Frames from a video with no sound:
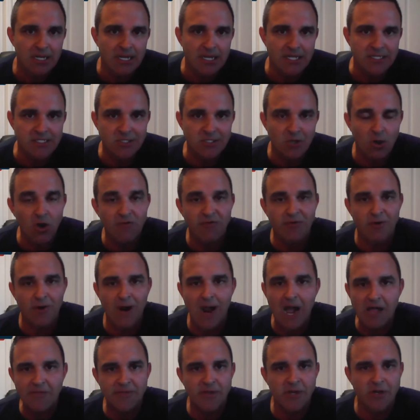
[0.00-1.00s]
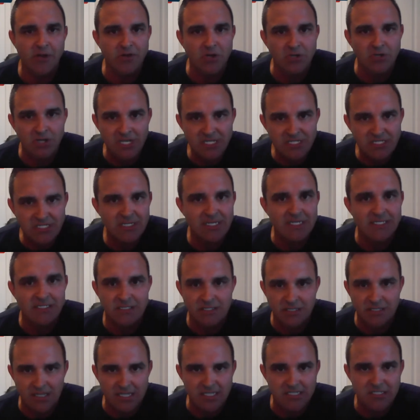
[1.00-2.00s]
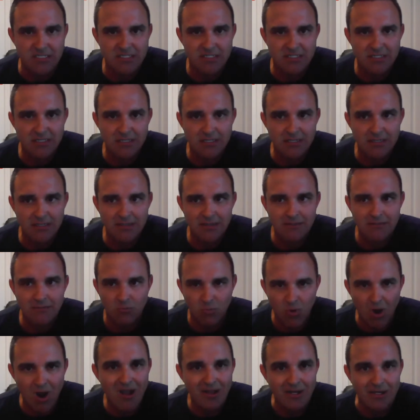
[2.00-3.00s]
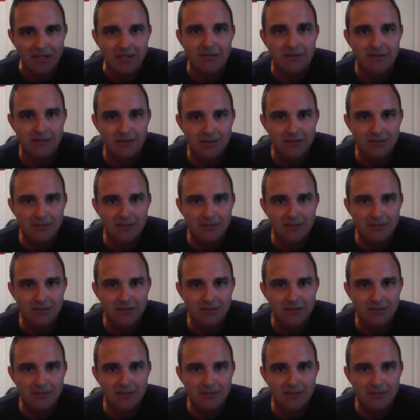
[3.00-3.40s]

And so if you're out there and you're listening to this, run,